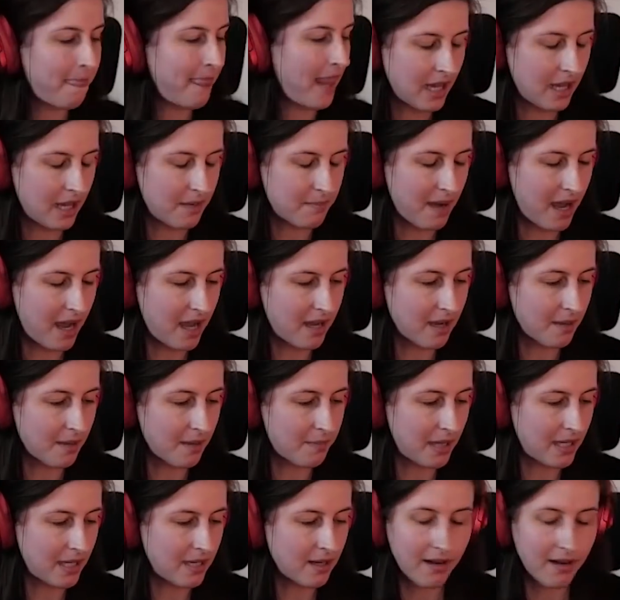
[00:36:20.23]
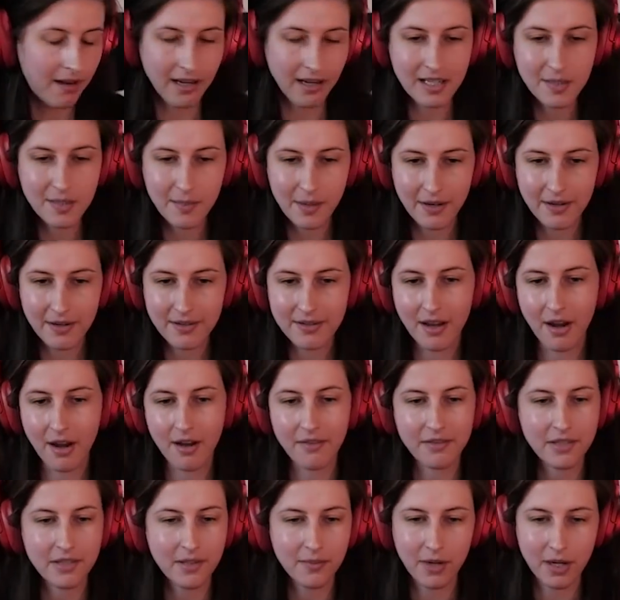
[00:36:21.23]
In my opinion and experience, they
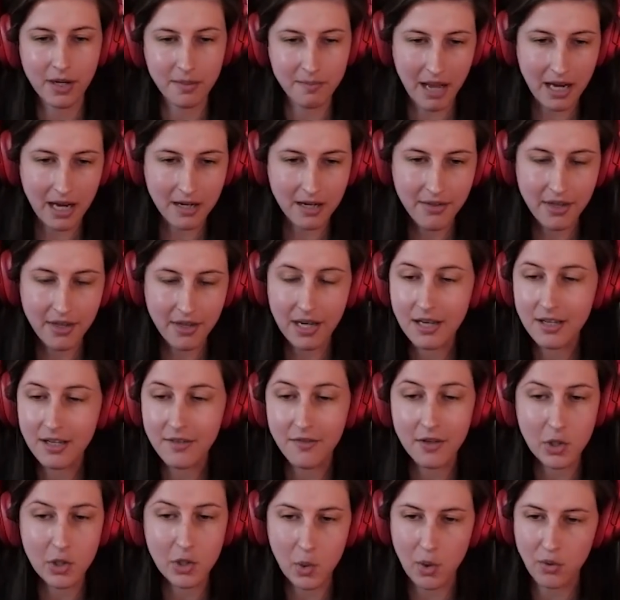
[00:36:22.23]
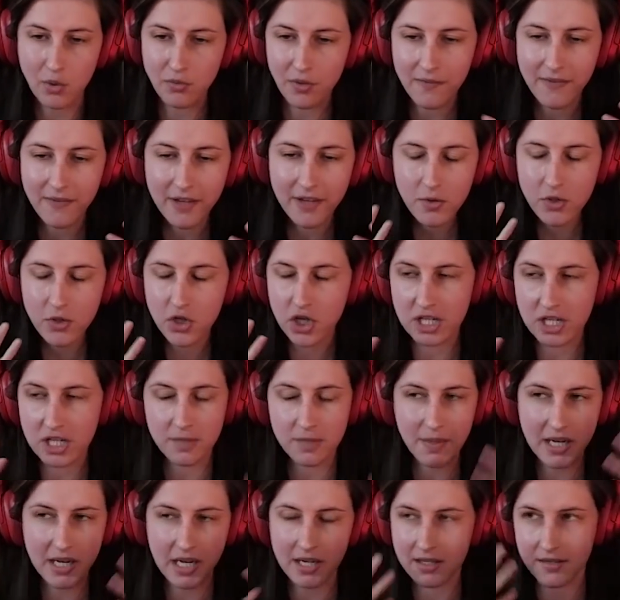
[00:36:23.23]
often work better than individual reviews just
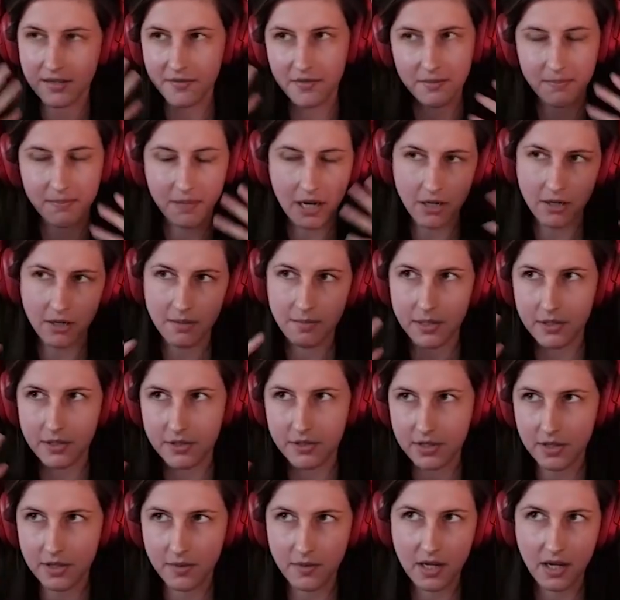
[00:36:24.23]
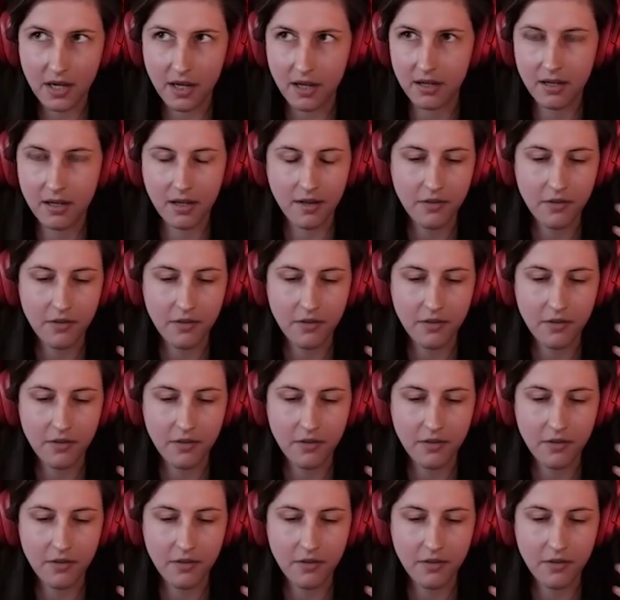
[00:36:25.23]
because of the buyer persona